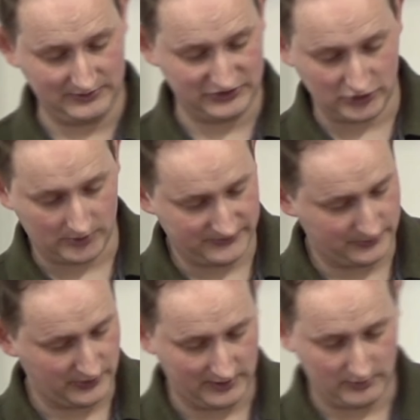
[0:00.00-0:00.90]
he
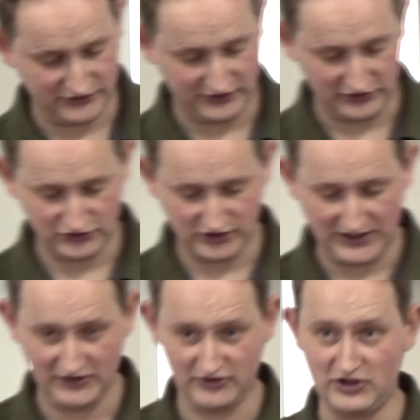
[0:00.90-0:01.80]
stopped where he was in his
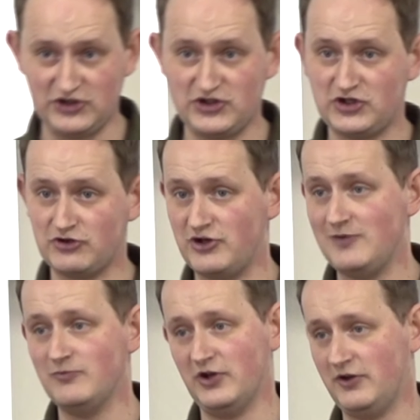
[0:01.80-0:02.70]
tracks and he
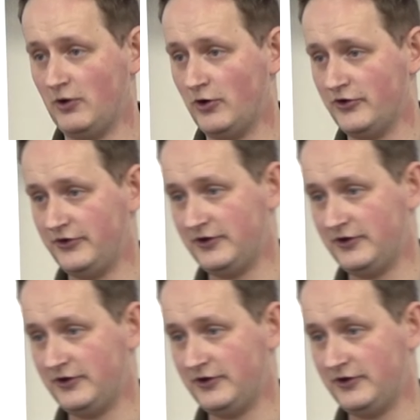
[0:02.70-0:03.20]
screamed at the,